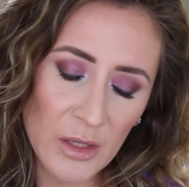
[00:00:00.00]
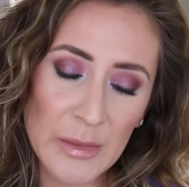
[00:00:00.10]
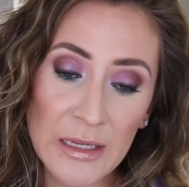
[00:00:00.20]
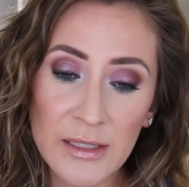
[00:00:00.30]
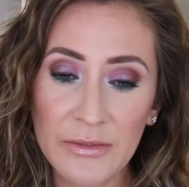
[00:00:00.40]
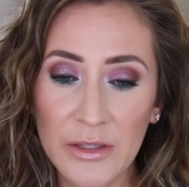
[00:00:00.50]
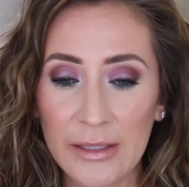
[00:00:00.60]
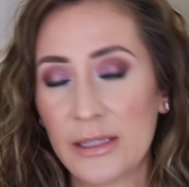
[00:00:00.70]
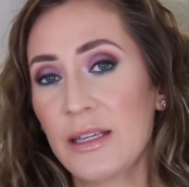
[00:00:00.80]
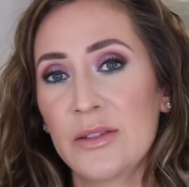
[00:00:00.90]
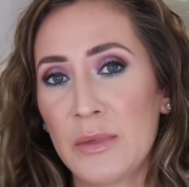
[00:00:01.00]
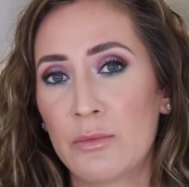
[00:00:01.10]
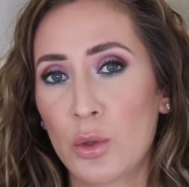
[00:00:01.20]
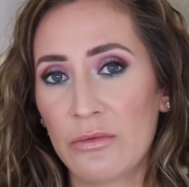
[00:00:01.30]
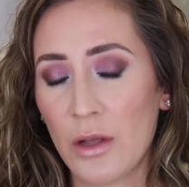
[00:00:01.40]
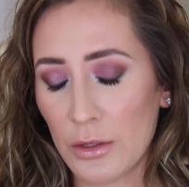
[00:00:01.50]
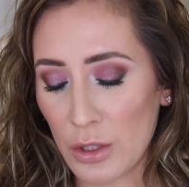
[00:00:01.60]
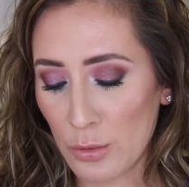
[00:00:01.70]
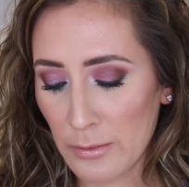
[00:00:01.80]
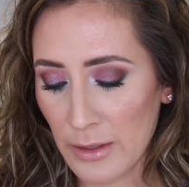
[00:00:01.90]
because I feel like it gives me more
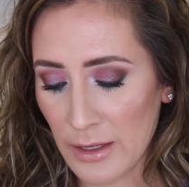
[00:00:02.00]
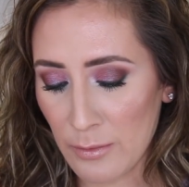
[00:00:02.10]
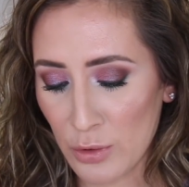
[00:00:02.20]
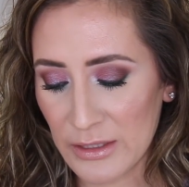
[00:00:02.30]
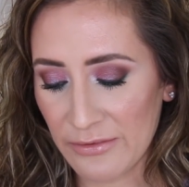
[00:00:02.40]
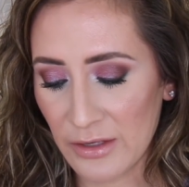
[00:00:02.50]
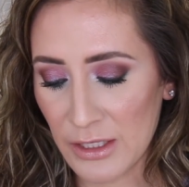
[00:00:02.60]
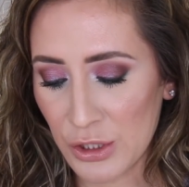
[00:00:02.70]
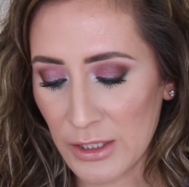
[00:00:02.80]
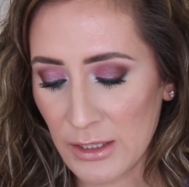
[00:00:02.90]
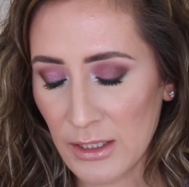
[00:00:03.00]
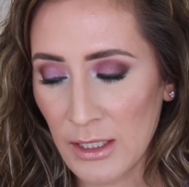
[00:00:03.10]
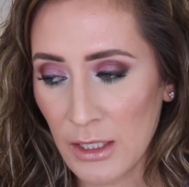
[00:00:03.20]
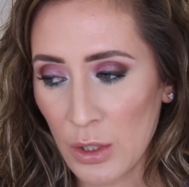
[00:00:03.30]
volume and more definition.